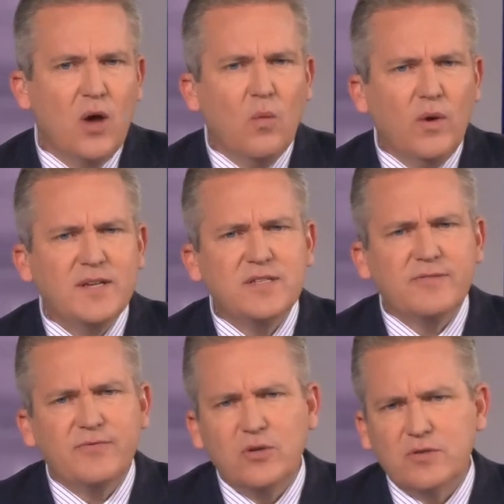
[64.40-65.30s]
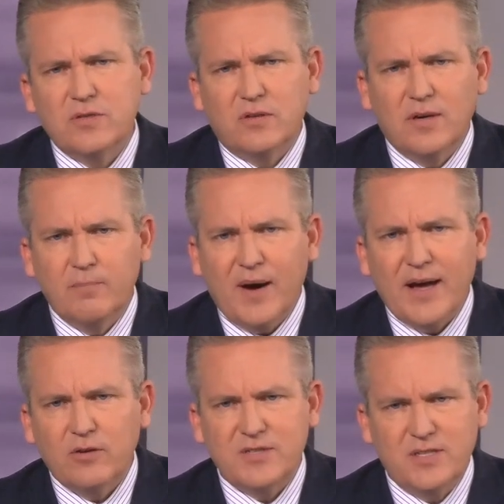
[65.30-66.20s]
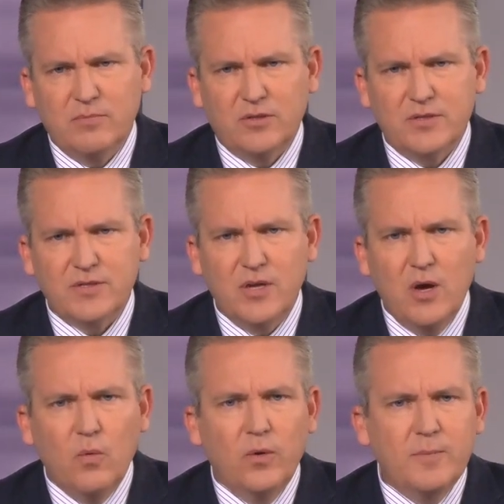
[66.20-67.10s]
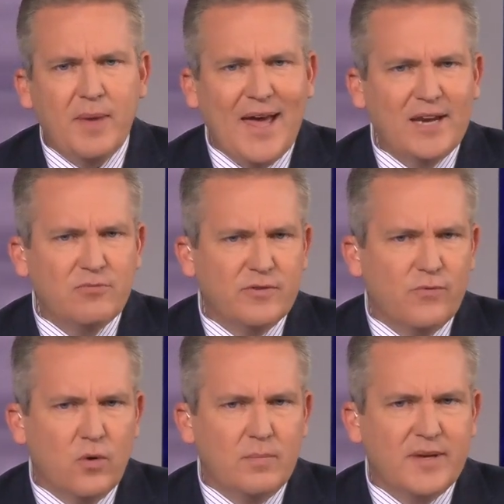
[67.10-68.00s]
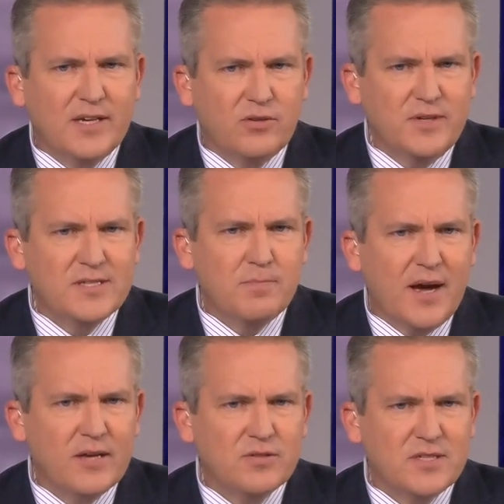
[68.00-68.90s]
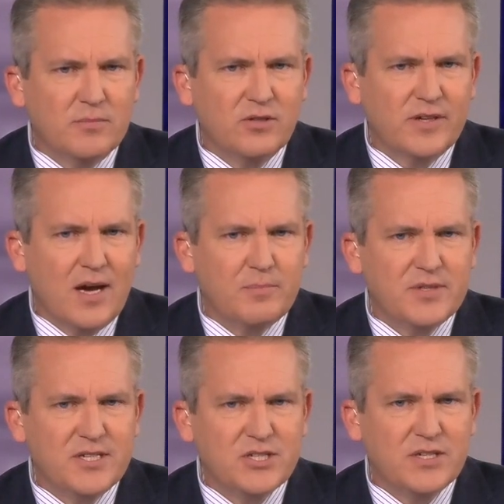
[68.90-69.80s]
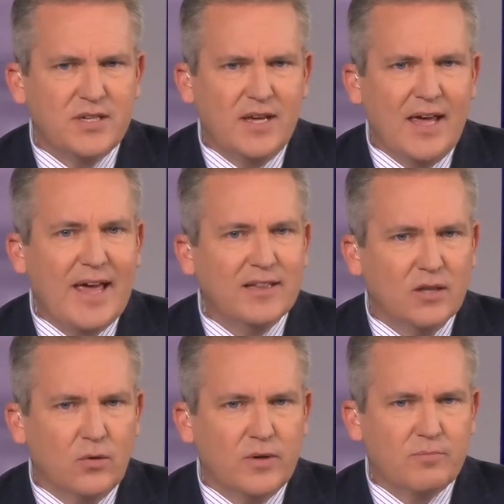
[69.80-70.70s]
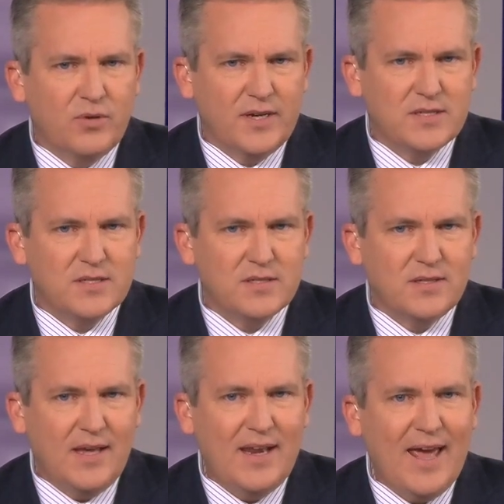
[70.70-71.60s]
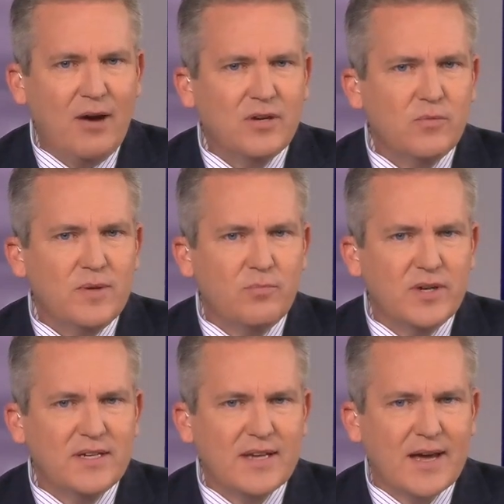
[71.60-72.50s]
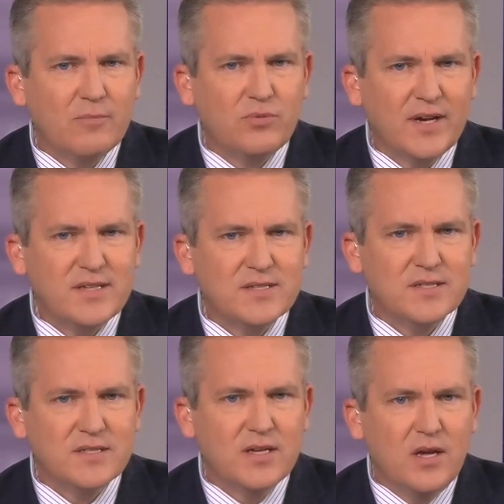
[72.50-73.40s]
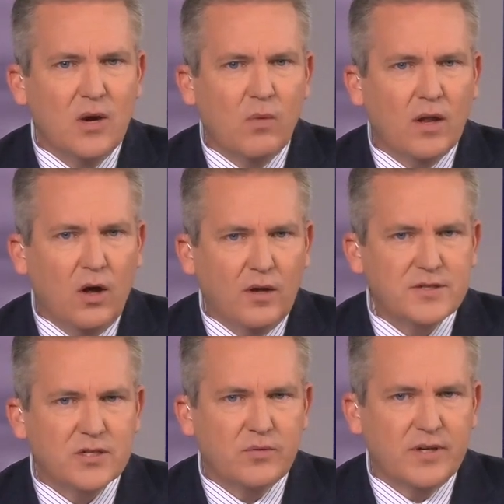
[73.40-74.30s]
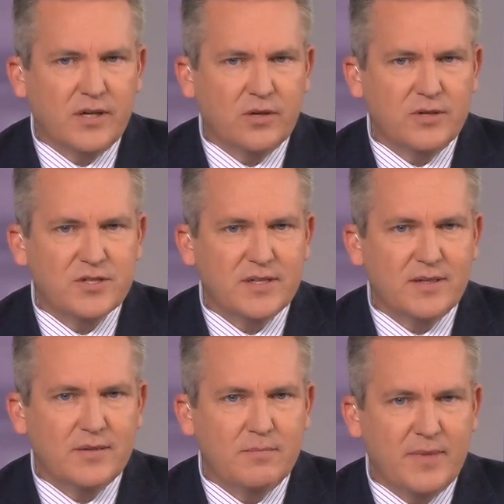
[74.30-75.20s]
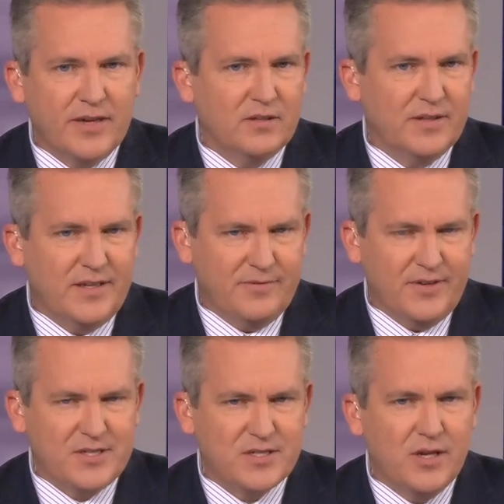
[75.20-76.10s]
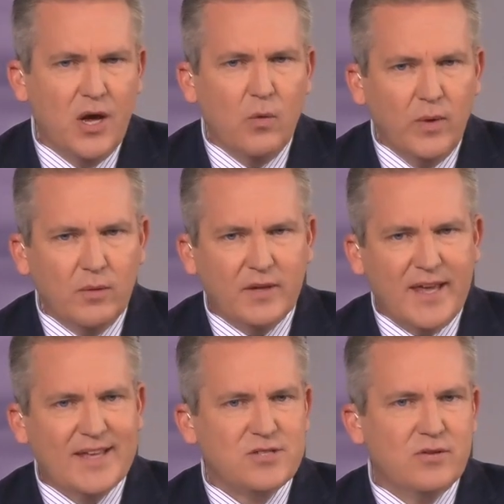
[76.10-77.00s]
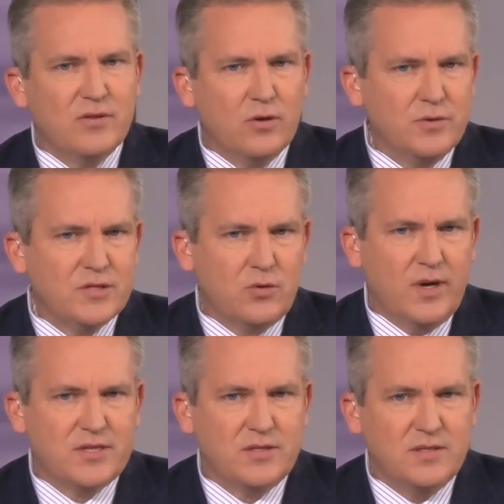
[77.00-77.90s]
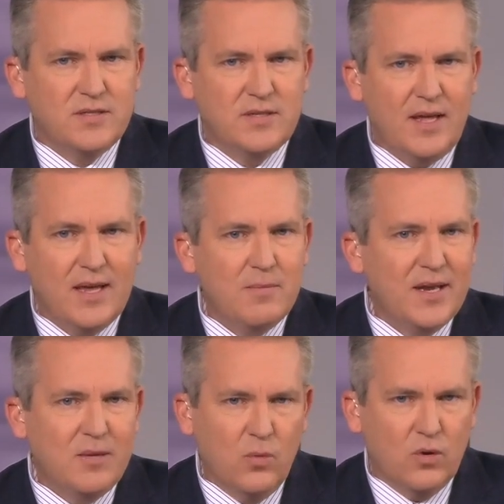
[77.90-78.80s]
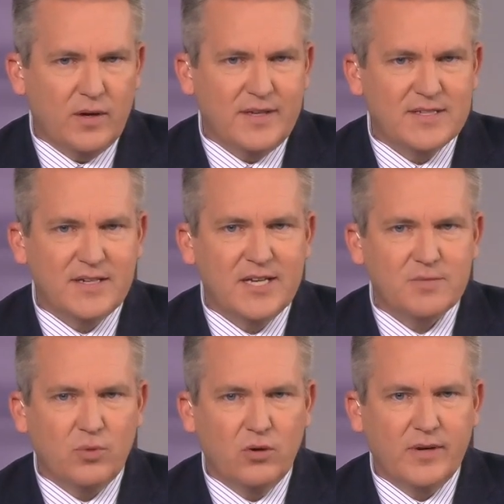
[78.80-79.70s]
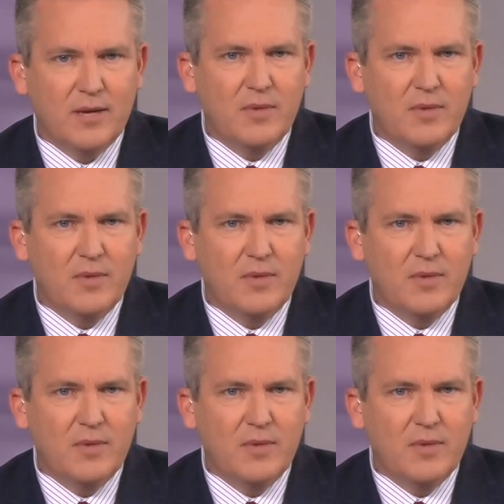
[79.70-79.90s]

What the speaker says: What is the future of biosimilars? Would patent reform increase biosimilar competition and lower prices? And how can we bring down prices while also encouraging medical innovation? We will answer those questions and many more in today's program.